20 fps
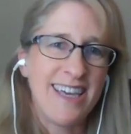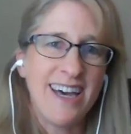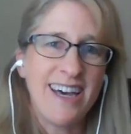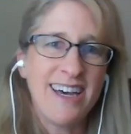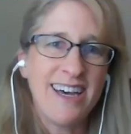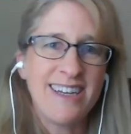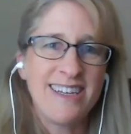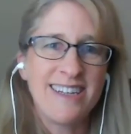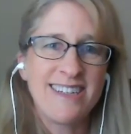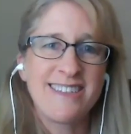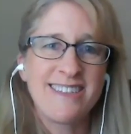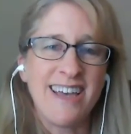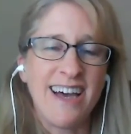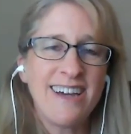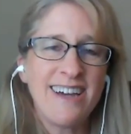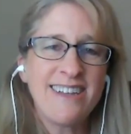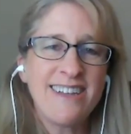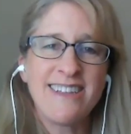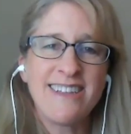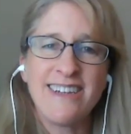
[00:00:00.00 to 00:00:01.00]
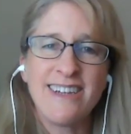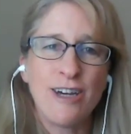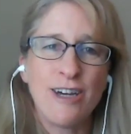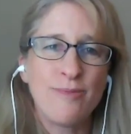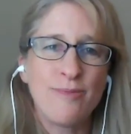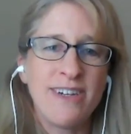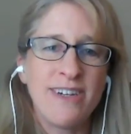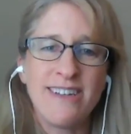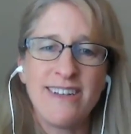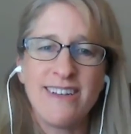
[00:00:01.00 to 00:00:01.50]
yeah, exactly. I
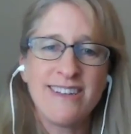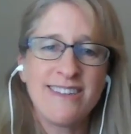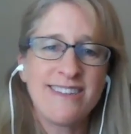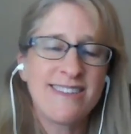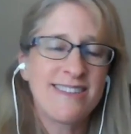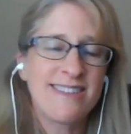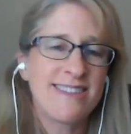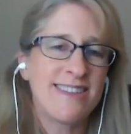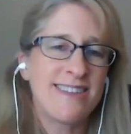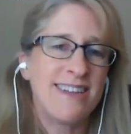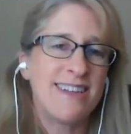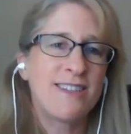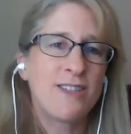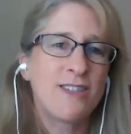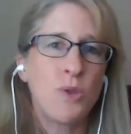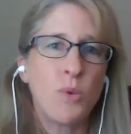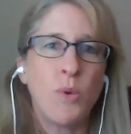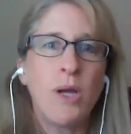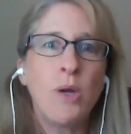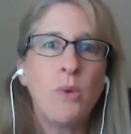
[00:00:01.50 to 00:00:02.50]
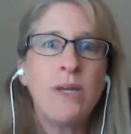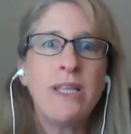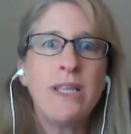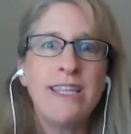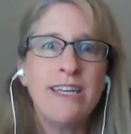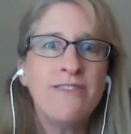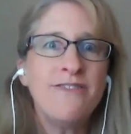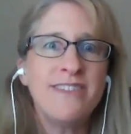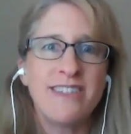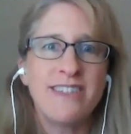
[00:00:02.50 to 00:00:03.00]
mean, it's, it's the way we
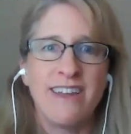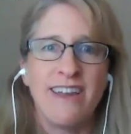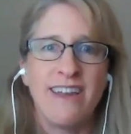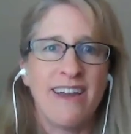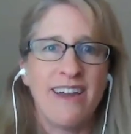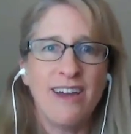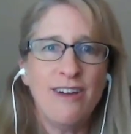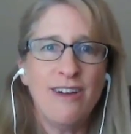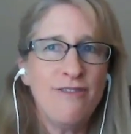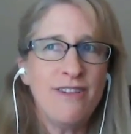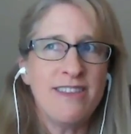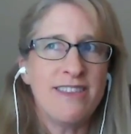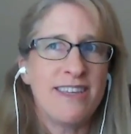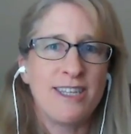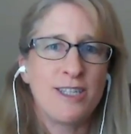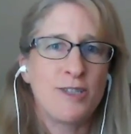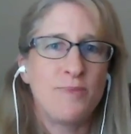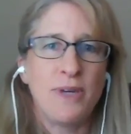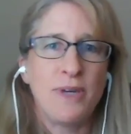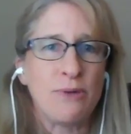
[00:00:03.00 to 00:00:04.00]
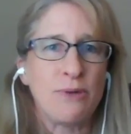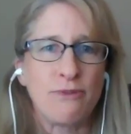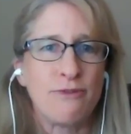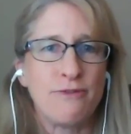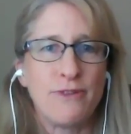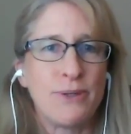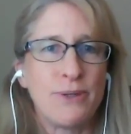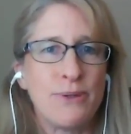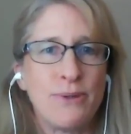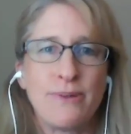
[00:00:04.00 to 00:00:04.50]
live today. Everything's being
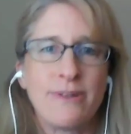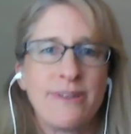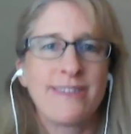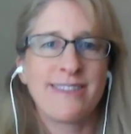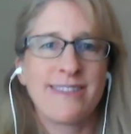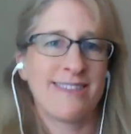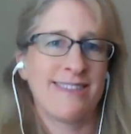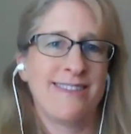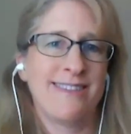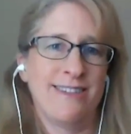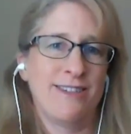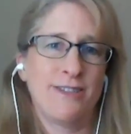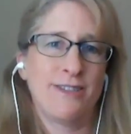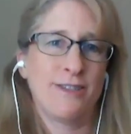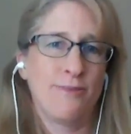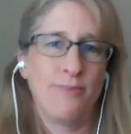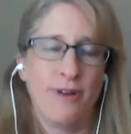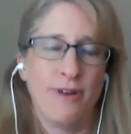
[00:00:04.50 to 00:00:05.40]
reviewed. It's just